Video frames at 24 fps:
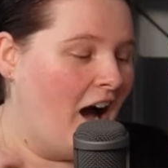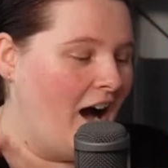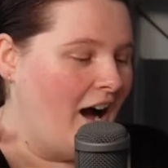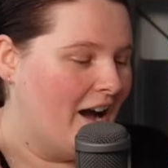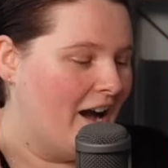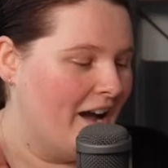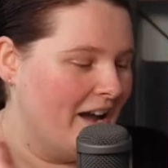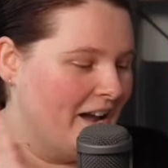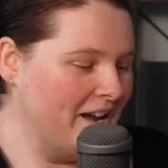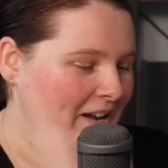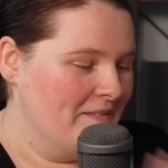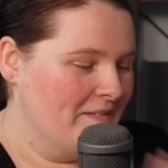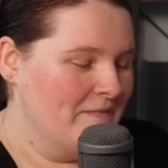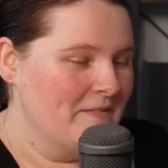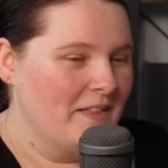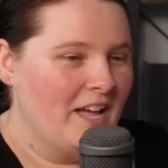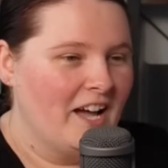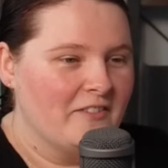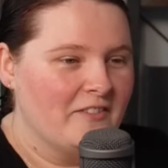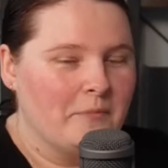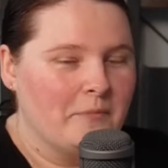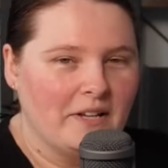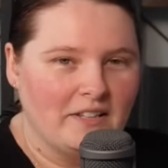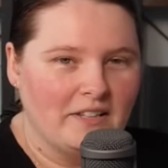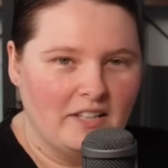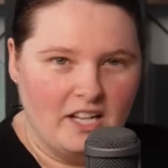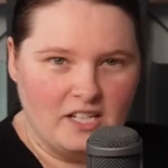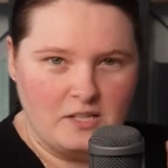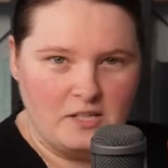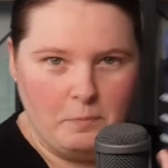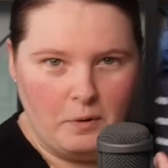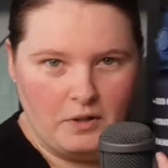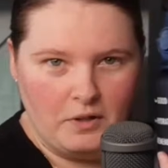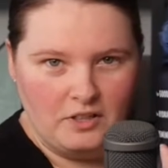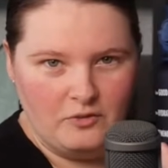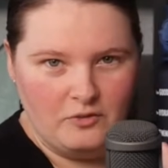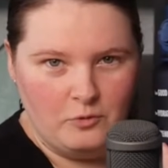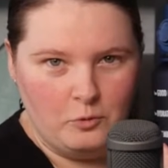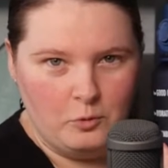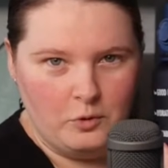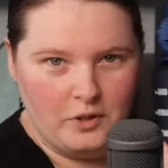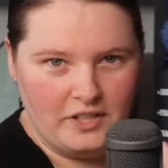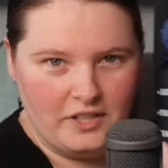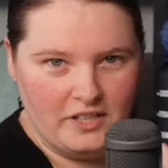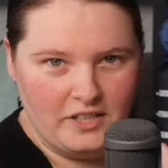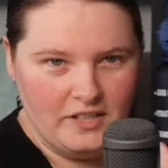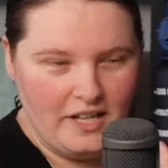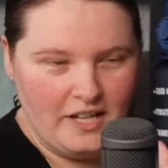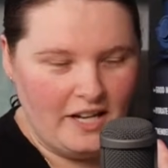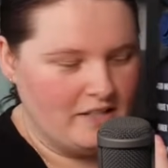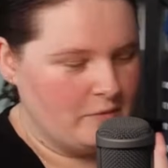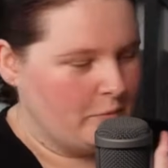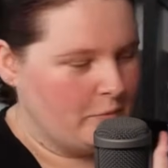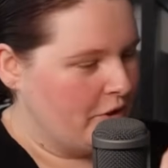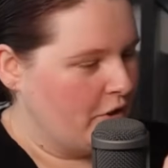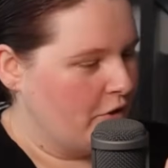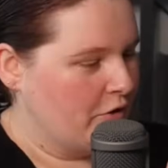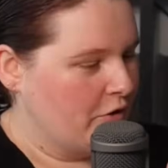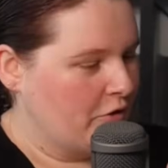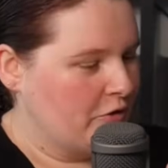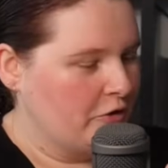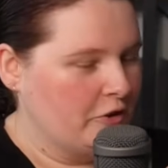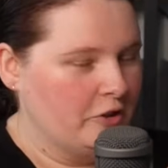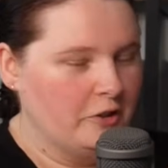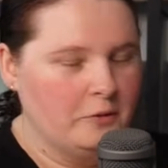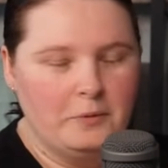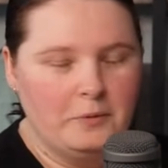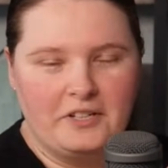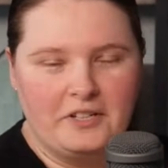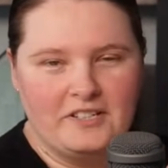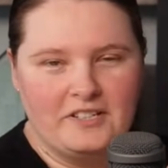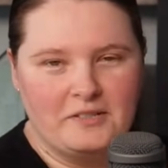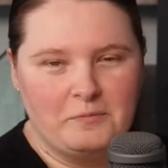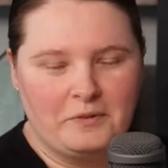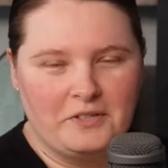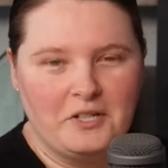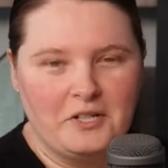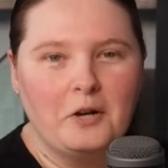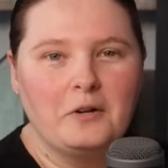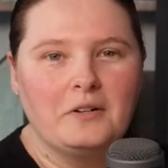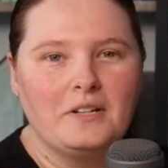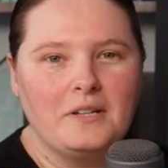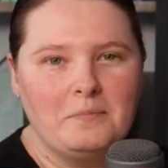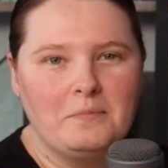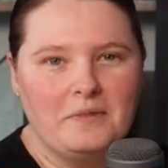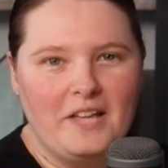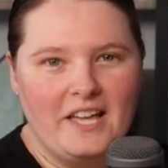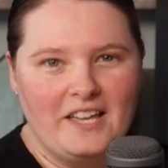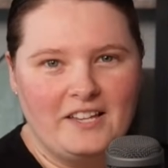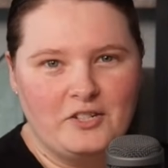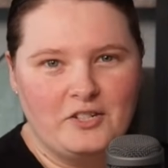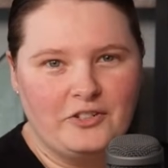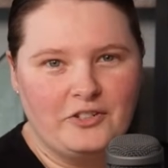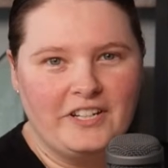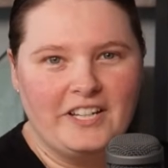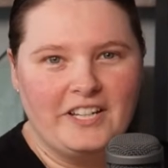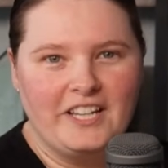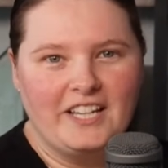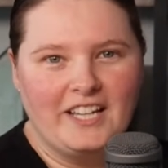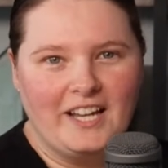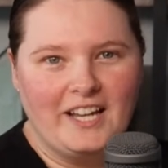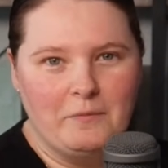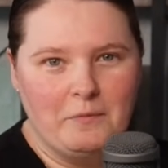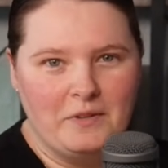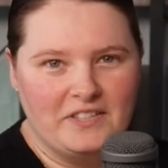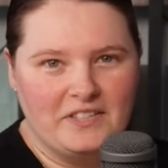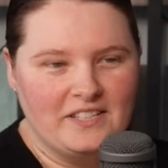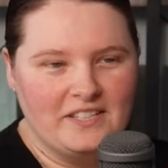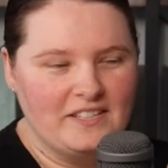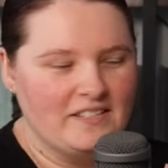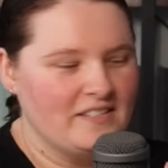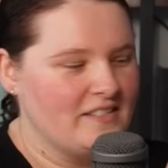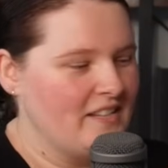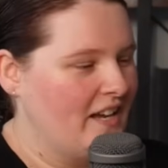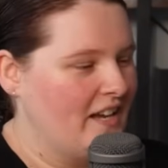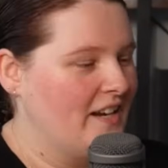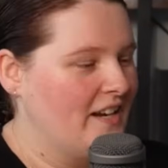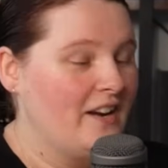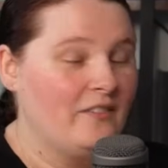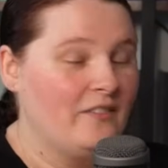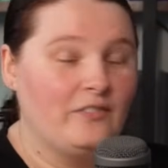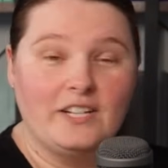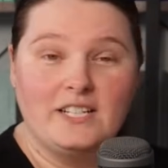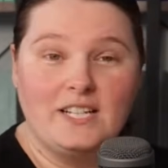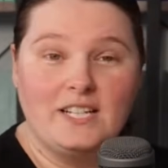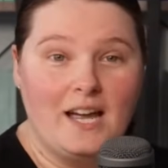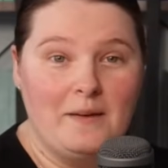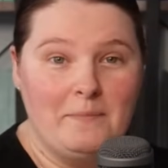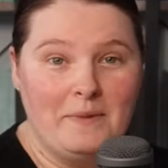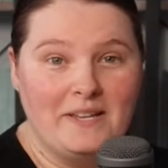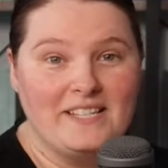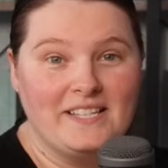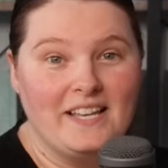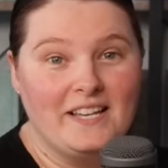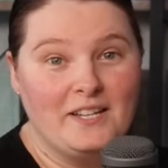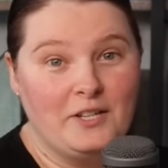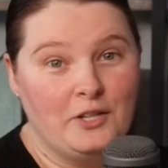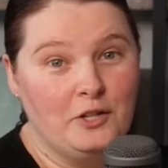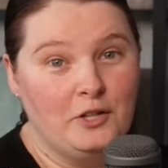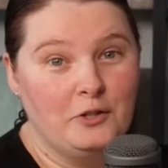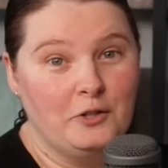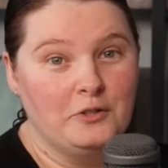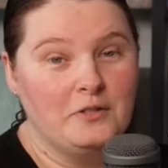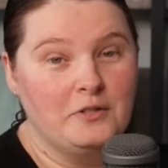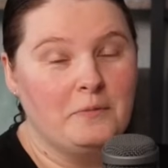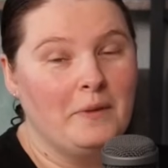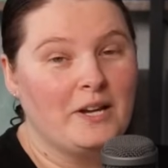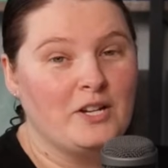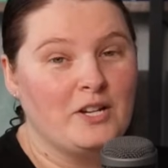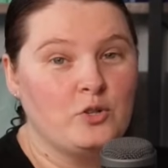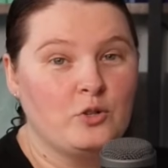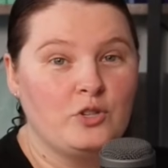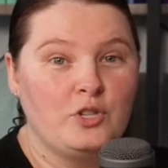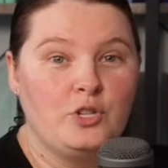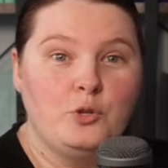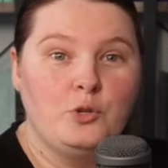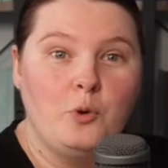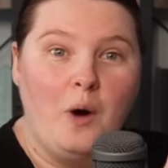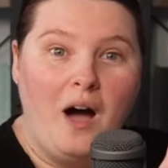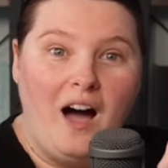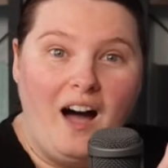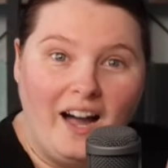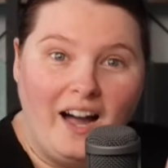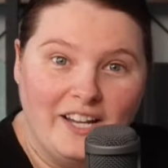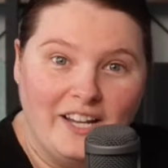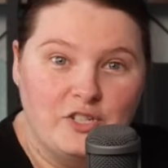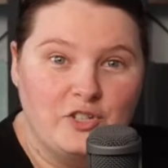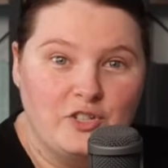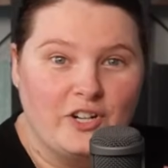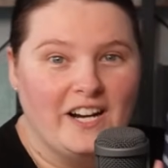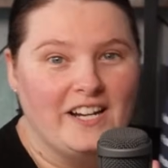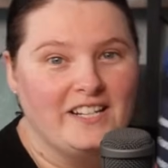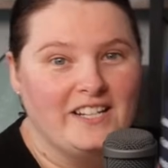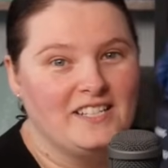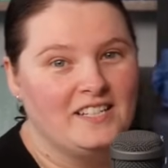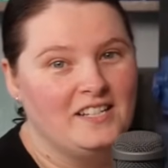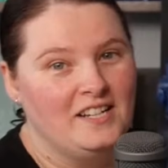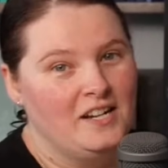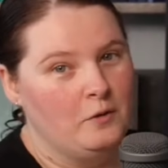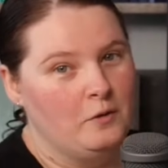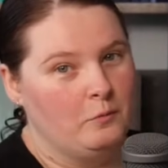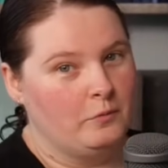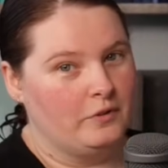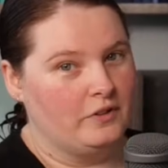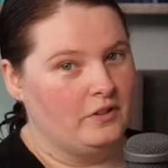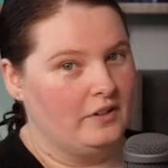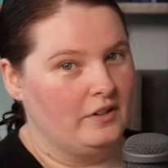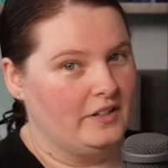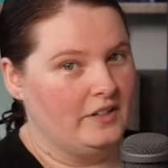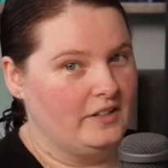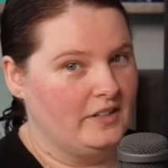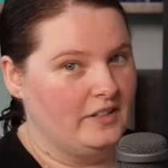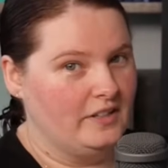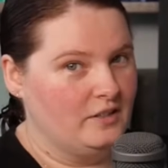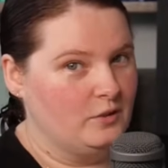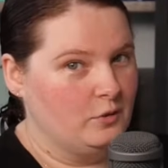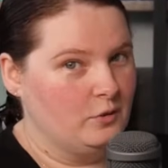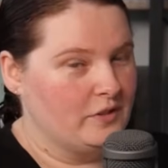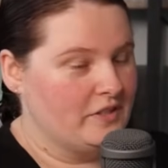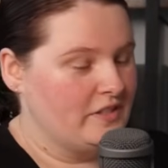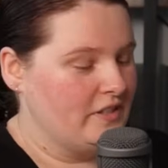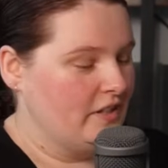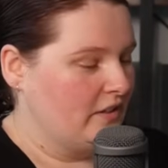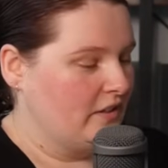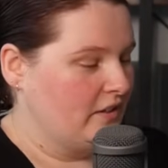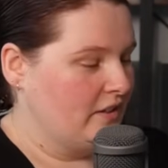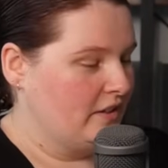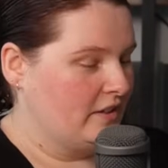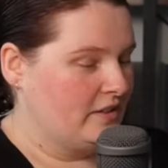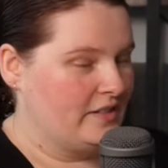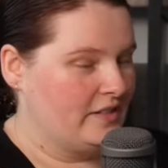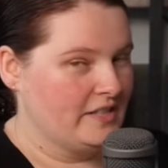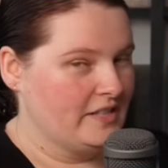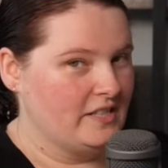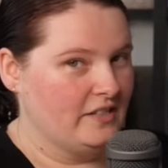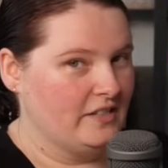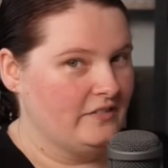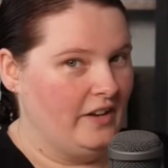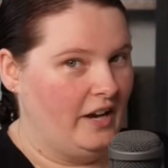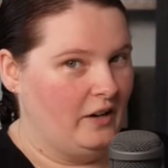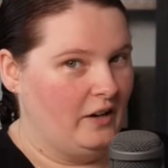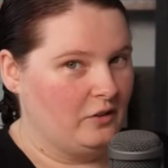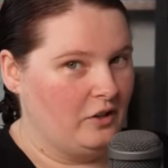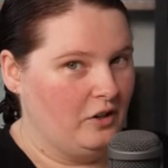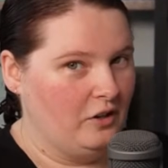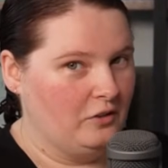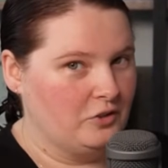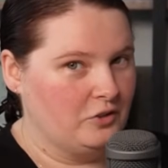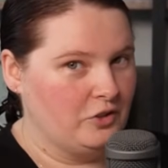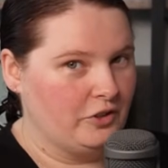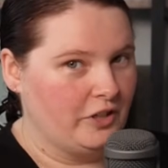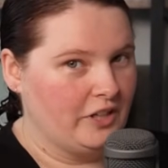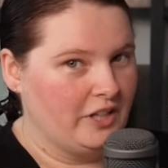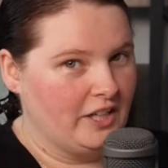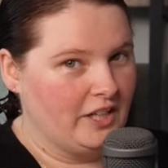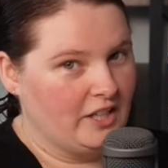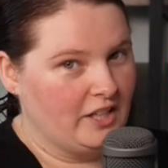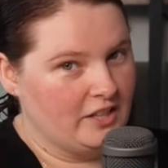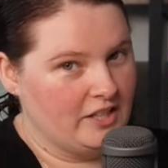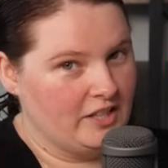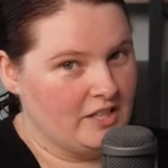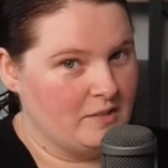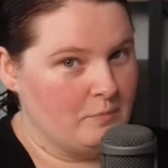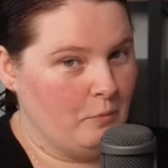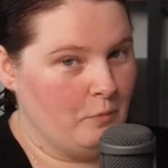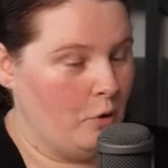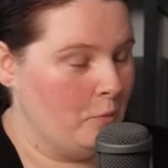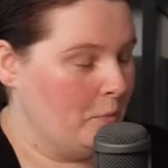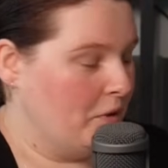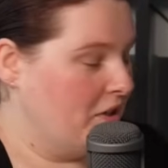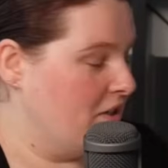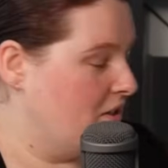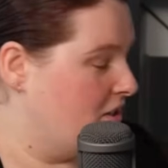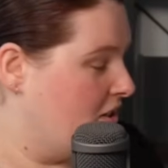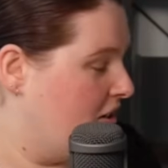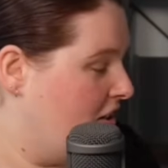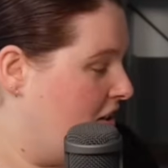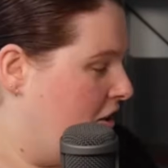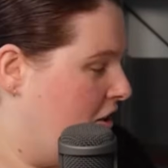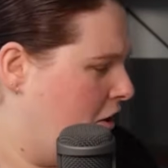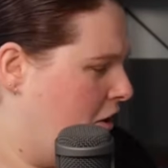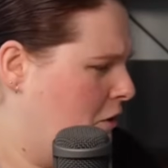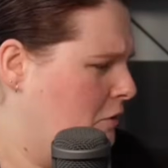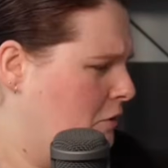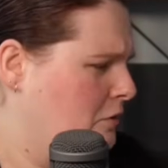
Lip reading: I have my large bottle of water as we go through because we're totally playing a drinking game with this, and every time I say cute, make sure that you hydrate. We're not endorsing excessive alcohol drinking at this moment. Oh